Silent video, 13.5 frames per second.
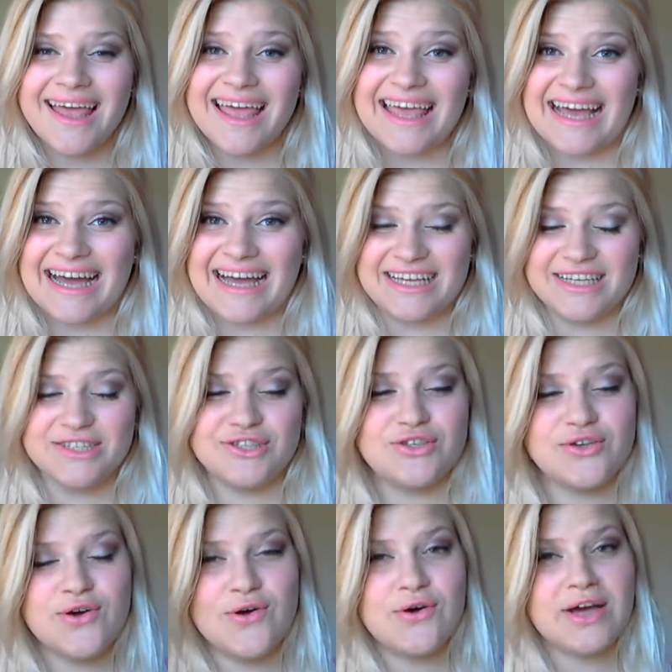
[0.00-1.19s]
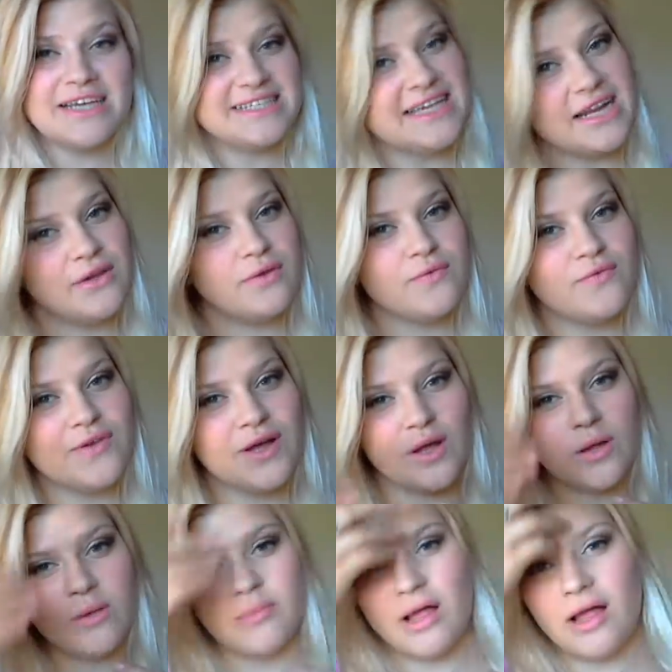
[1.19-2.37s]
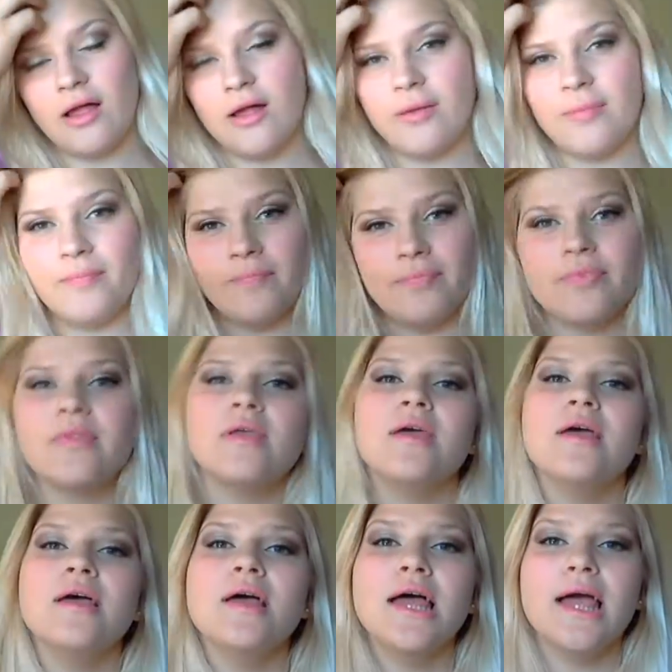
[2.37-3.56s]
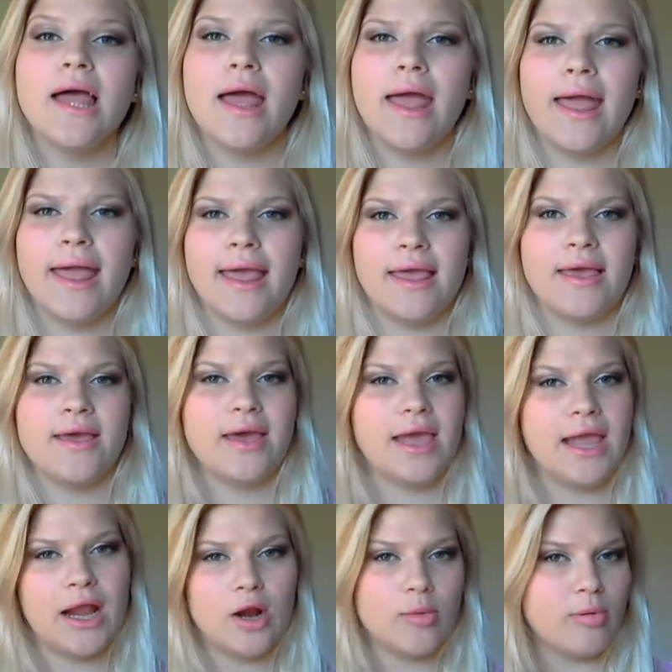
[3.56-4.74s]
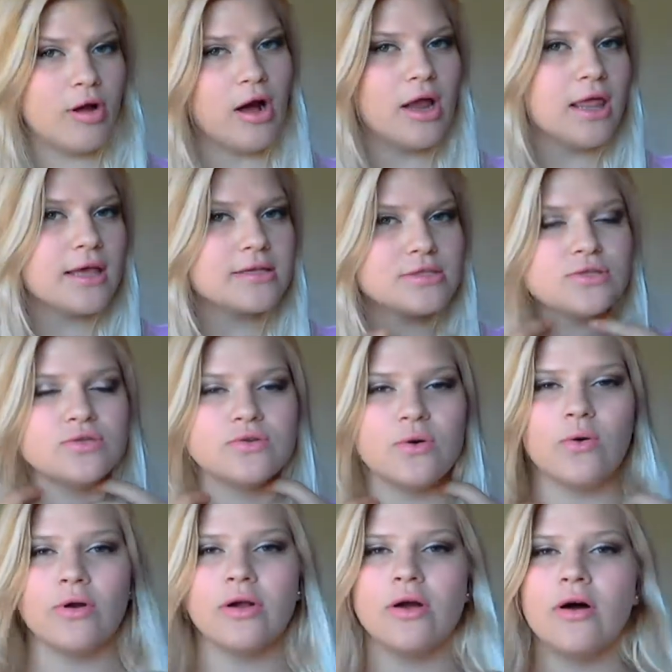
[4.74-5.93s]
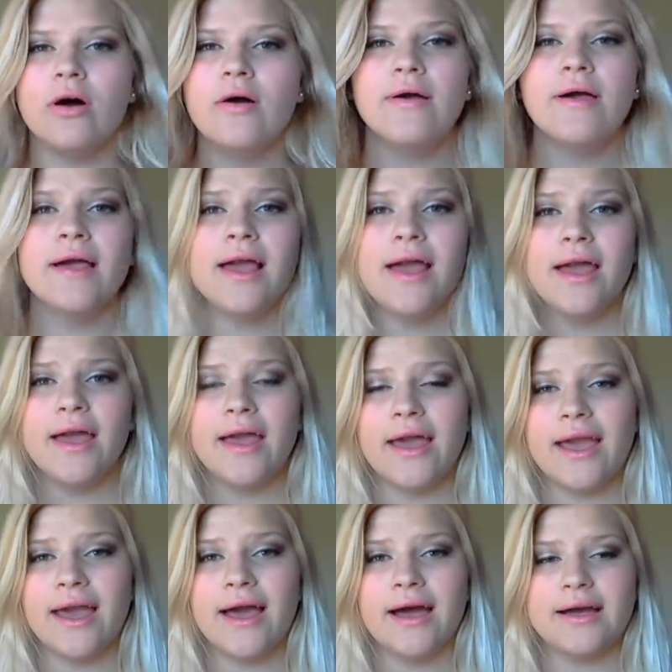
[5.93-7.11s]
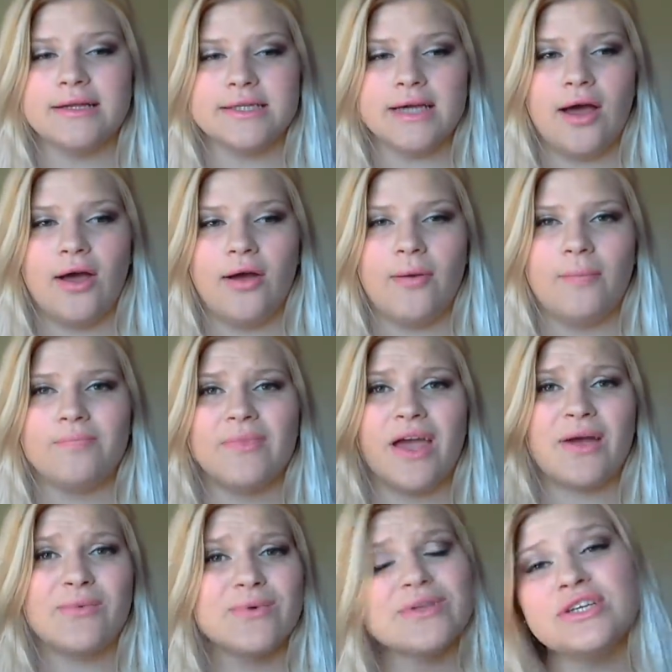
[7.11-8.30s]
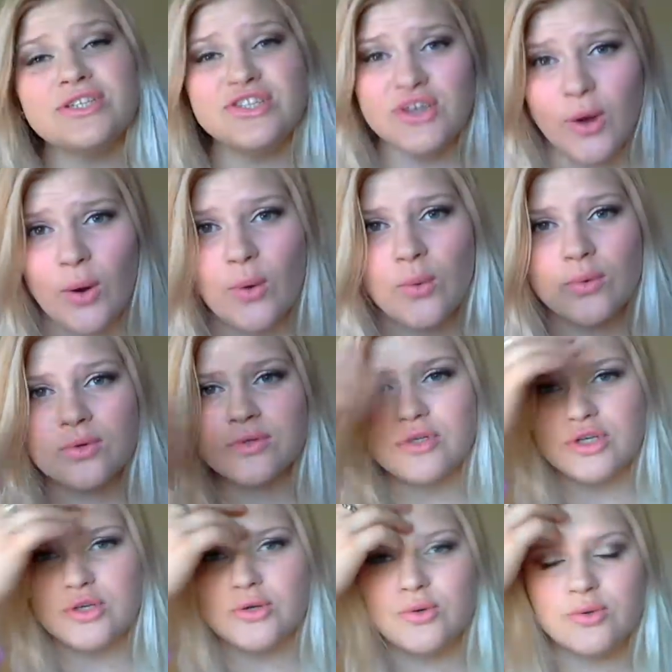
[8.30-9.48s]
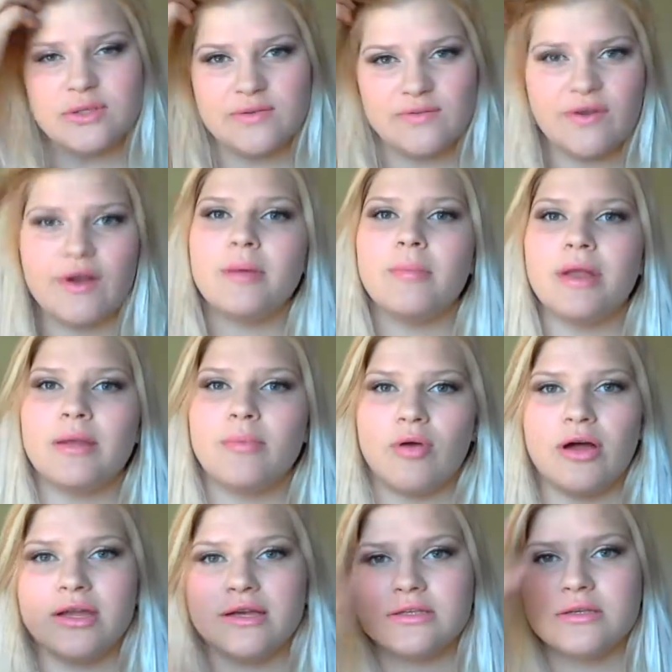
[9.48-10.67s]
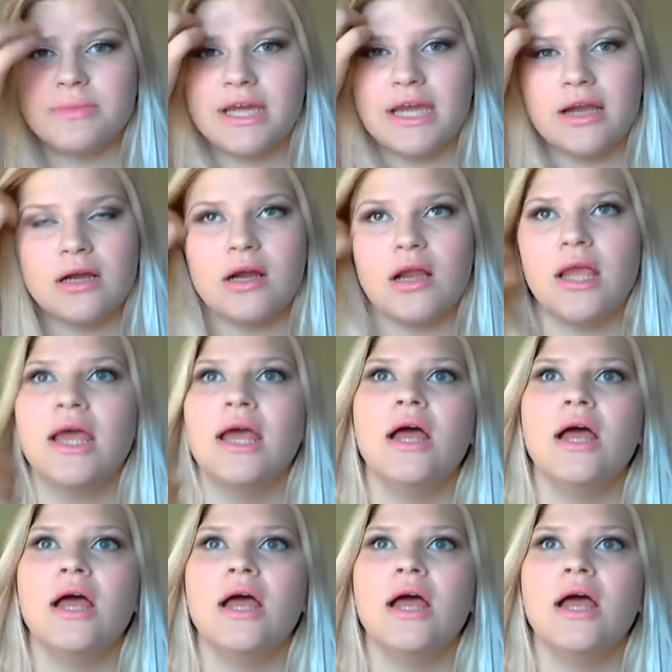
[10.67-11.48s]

Hey guys, so I said I would film a hair products tutorial, and I really don't use very many products on my hair.